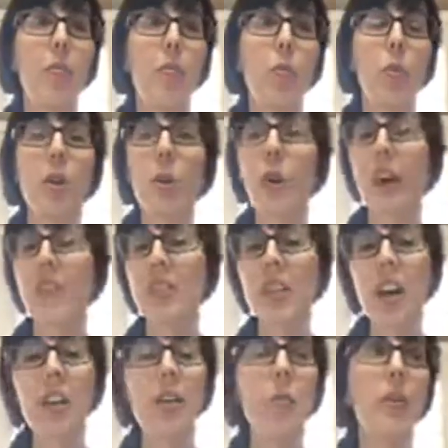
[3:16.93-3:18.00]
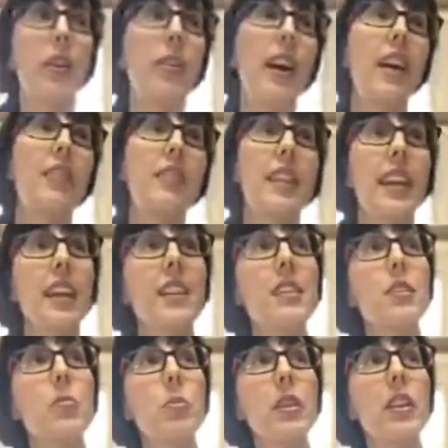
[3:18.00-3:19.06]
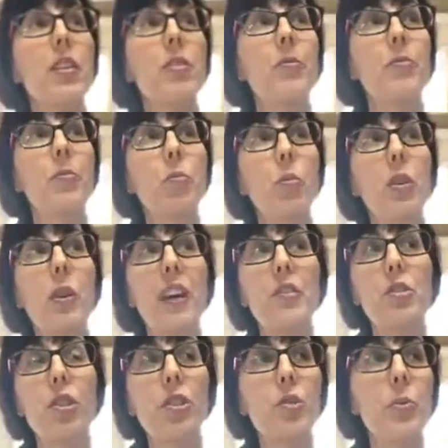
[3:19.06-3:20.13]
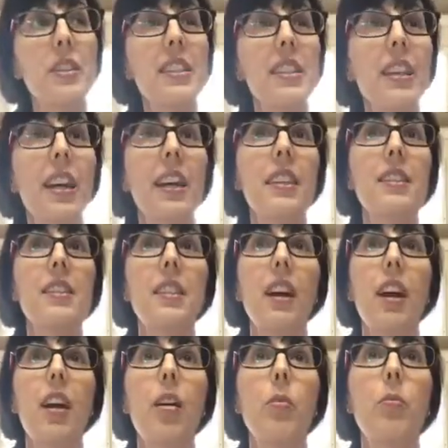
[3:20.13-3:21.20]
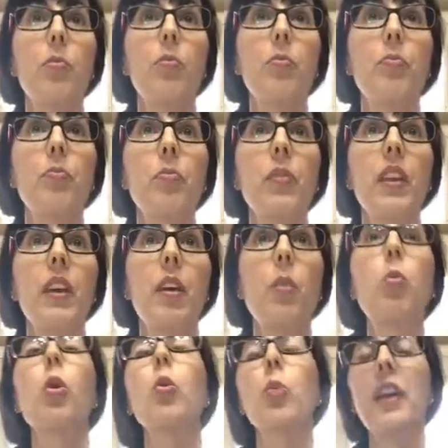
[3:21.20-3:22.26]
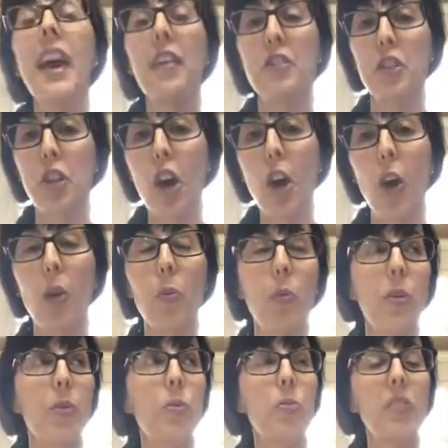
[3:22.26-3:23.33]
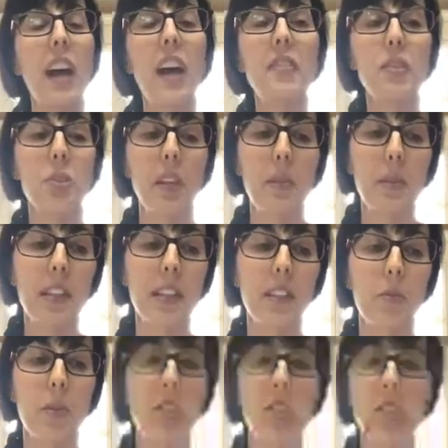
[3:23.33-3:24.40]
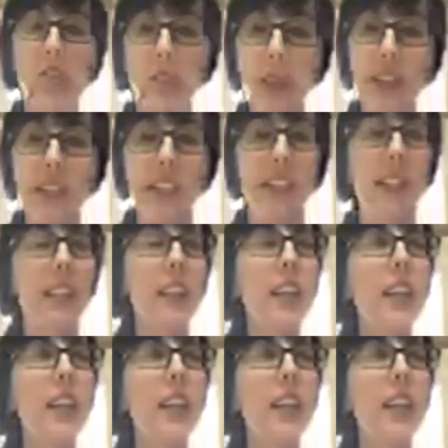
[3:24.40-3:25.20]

We don't have soccer, we don't have dance, we don't have church Wednesday nights. Where we have to go, we're live streaming, which is a blessing.